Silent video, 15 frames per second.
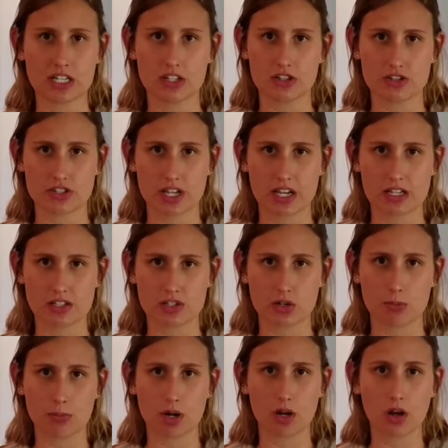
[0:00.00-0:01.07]
your science
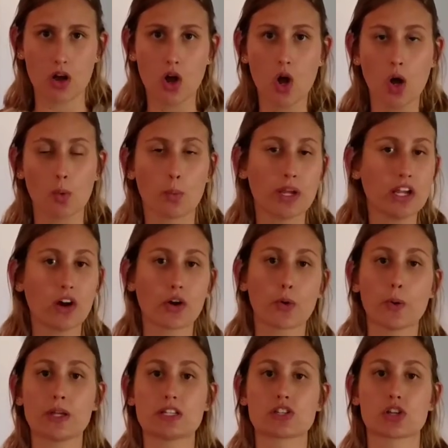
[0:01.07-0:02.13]
notebook. We are
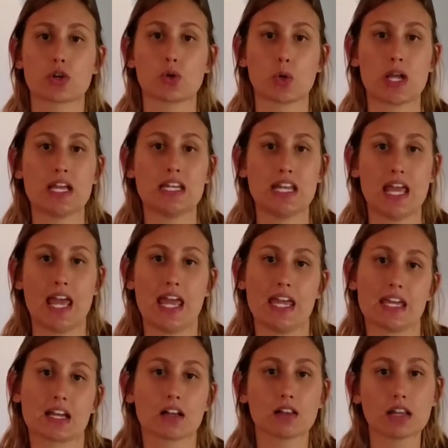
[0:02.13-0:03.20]
going to create a
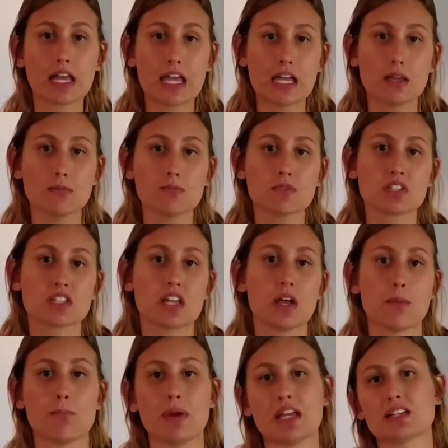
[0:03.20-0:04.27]
claims
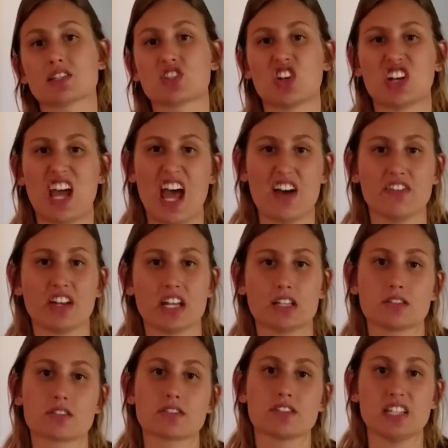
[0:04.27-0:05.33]
based on
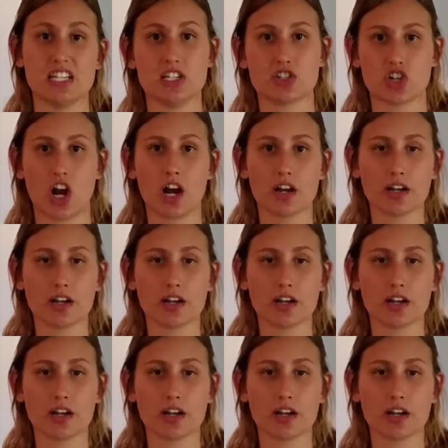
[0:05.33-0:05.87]
evidence T-chart.